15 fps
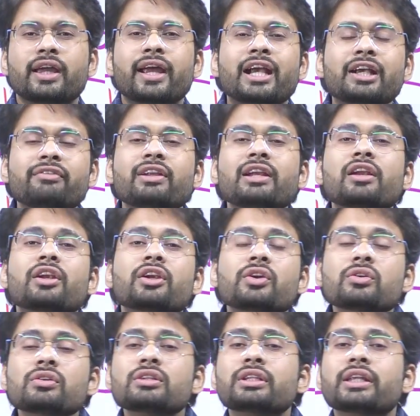It will
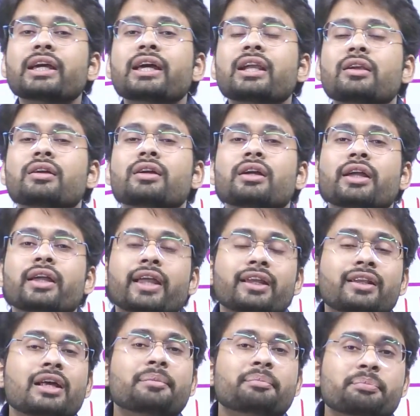ruin their
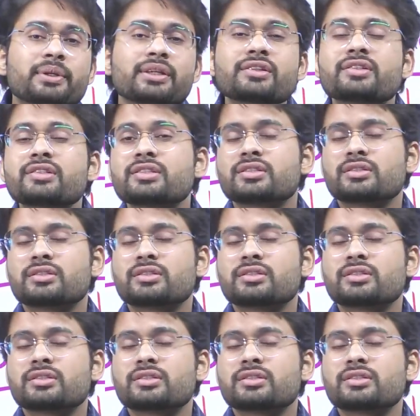inner peace.